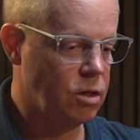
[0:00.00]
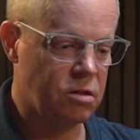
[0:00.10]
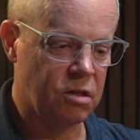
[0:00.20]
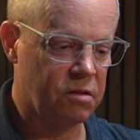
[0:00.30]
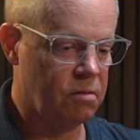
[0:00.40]

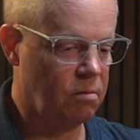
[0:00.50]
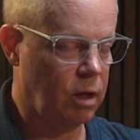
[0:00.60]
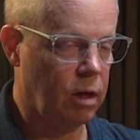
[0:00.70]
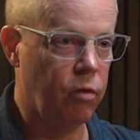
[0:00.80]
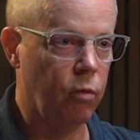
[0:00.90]
just
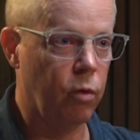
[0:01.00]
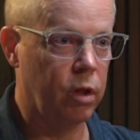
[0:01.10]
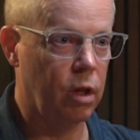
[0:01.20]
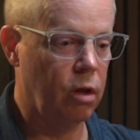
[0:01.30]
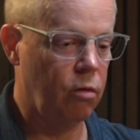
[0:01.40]
love the
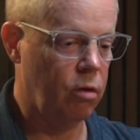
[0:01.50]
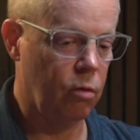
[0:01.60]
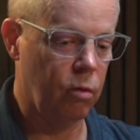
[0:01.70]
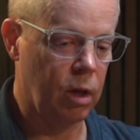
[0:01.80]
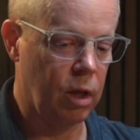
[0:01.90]
work that you
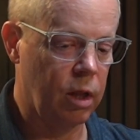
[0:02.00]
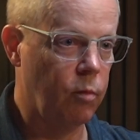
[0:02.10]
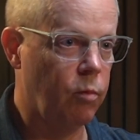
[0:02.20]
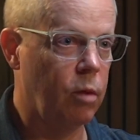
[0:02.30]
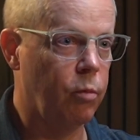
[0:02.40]
do and
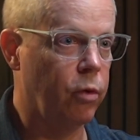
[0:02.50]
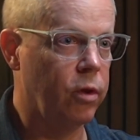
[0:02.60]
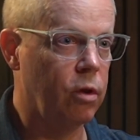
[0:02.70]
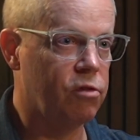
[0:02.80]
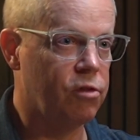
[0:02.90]
the people
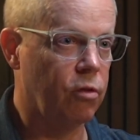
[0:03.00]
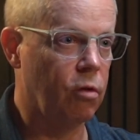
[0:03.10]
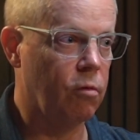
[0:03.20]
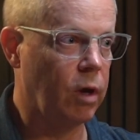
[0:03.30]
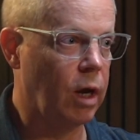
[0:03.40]
that you
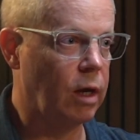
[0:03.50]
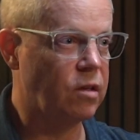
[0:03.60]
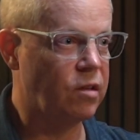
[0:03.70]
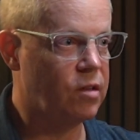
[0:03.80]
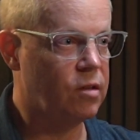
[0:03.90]
serve. I
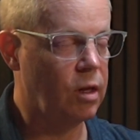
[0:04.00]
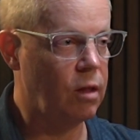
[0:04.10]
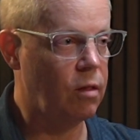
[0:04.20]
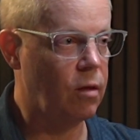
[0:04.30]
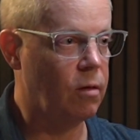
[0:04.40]
just
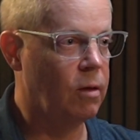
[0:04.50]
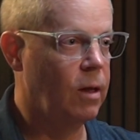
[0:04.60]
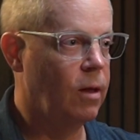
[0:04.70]
see the